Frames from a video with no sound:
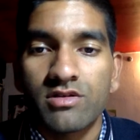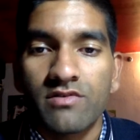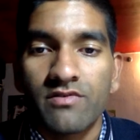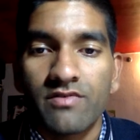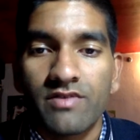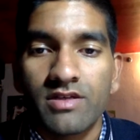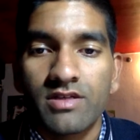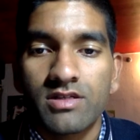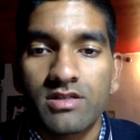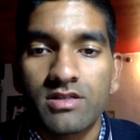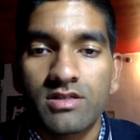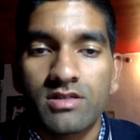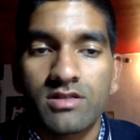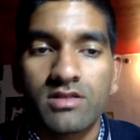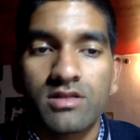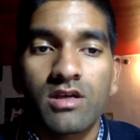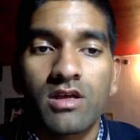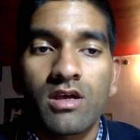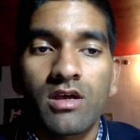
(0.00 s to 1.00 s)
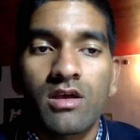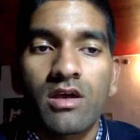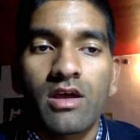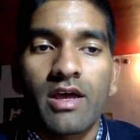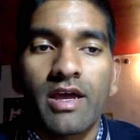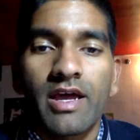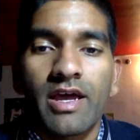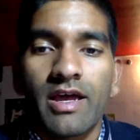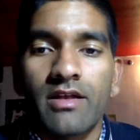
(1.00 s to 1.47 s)
interfaces
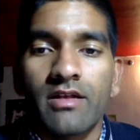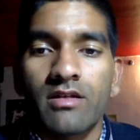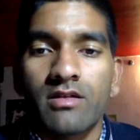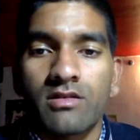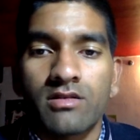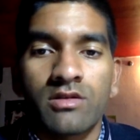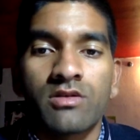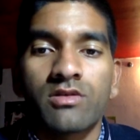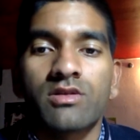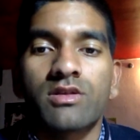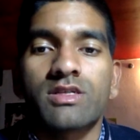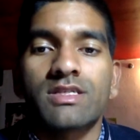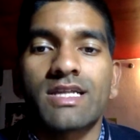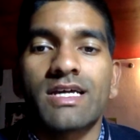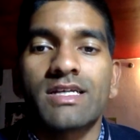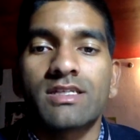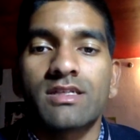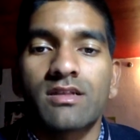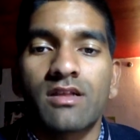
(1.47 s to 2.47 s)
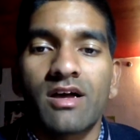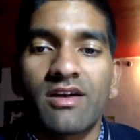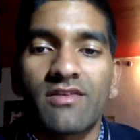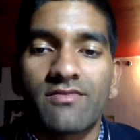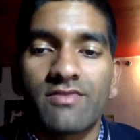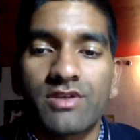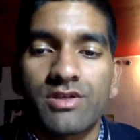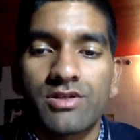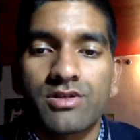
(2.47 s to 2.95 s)
and the slide to lock
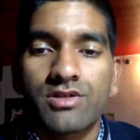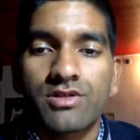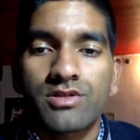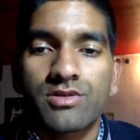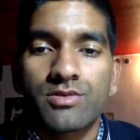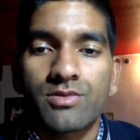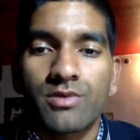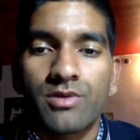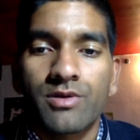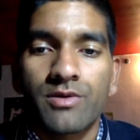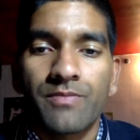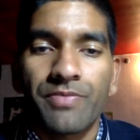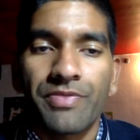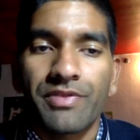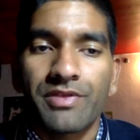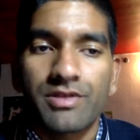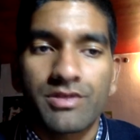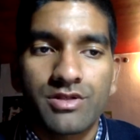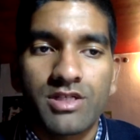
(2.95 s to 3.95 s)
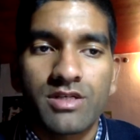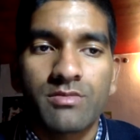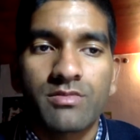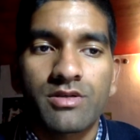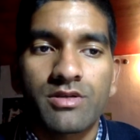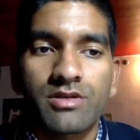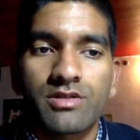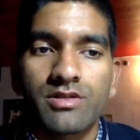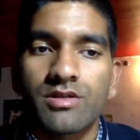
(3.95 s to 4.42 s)
features were too
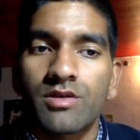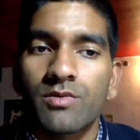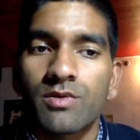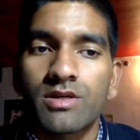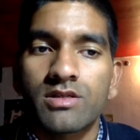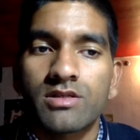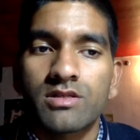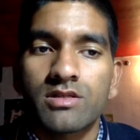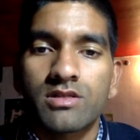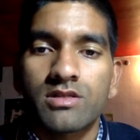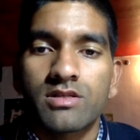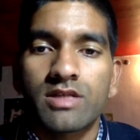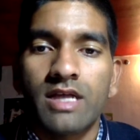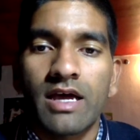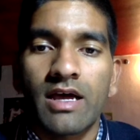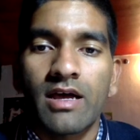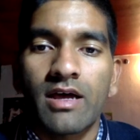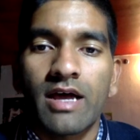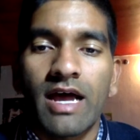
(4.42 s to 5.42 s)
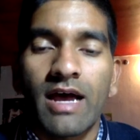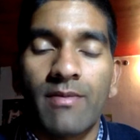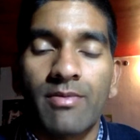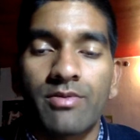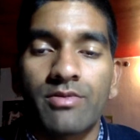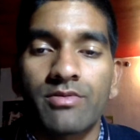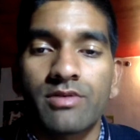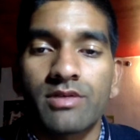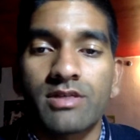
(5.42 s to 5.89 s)
similar to the ones that
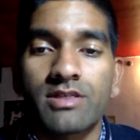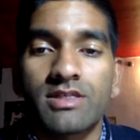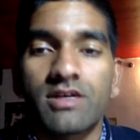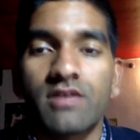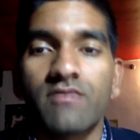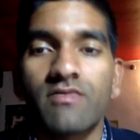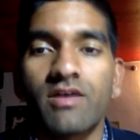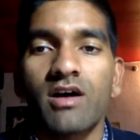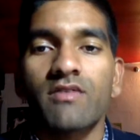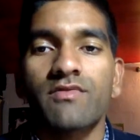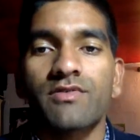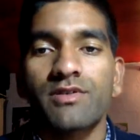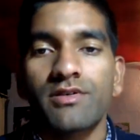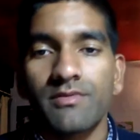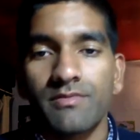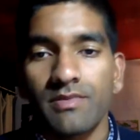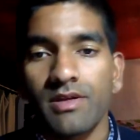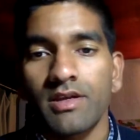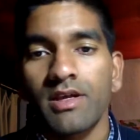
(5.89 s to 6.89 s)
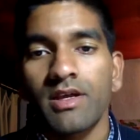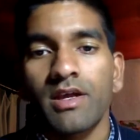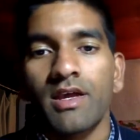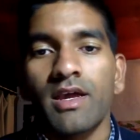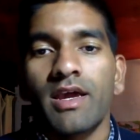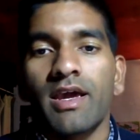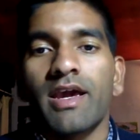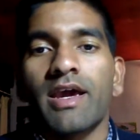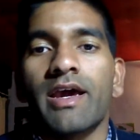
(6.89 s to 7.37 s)
Apple itself offered.
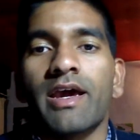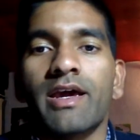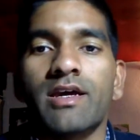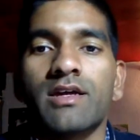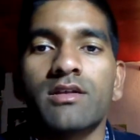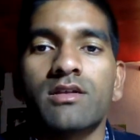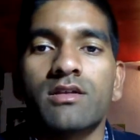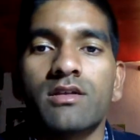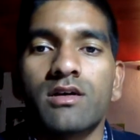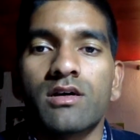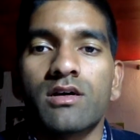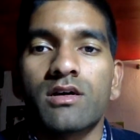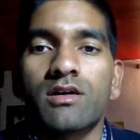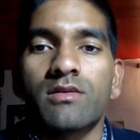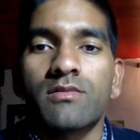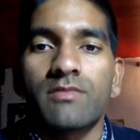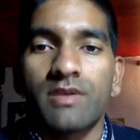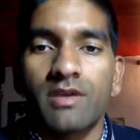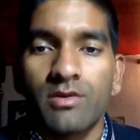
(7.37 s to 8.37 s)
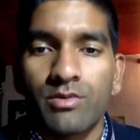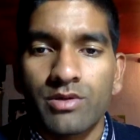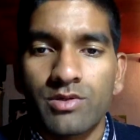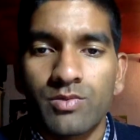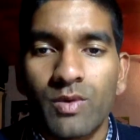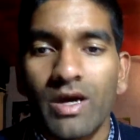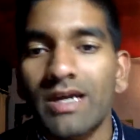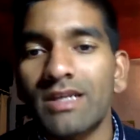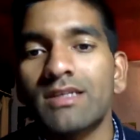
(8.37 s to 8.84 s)
And it was
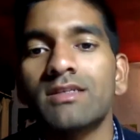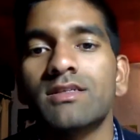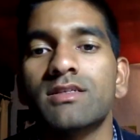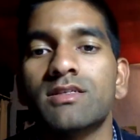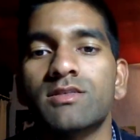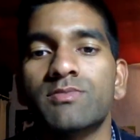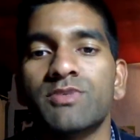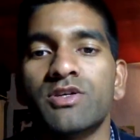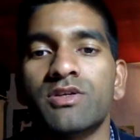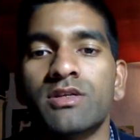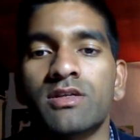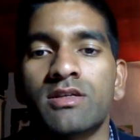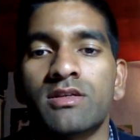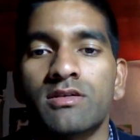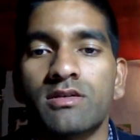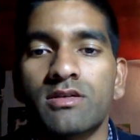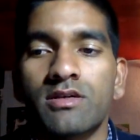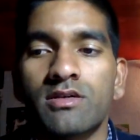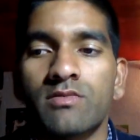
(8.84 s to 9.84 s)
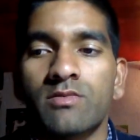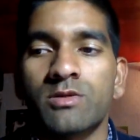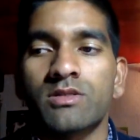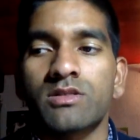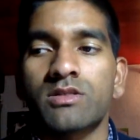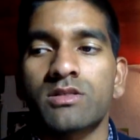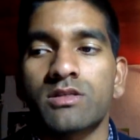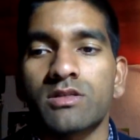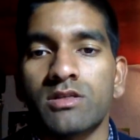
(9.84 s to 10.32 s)
widely disputed. It
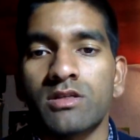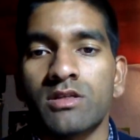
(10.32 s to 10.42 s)
was